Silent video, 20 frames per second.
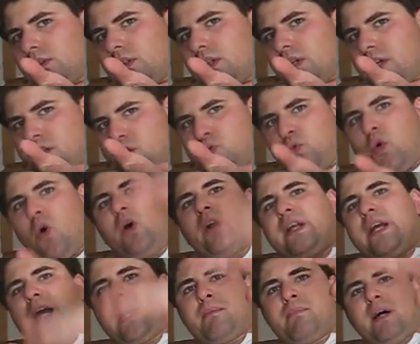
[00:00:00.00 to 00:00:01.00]
is
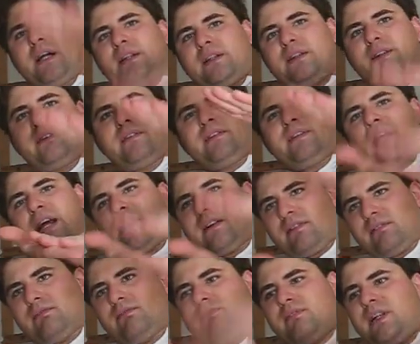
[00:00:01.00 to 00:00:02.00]
falling, but then
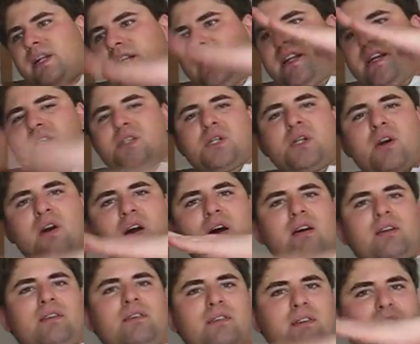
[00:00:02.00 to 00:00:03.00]
when it hits
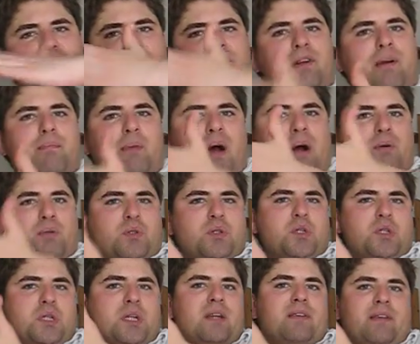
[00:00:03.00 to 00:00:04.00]
ground it
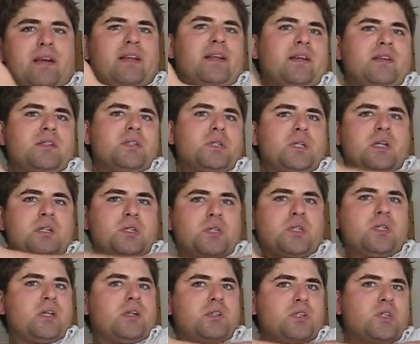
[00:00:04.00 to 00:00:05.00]
rebounces and then
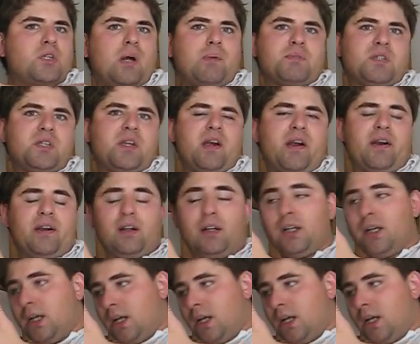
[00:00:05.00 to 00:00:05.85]
it stops there.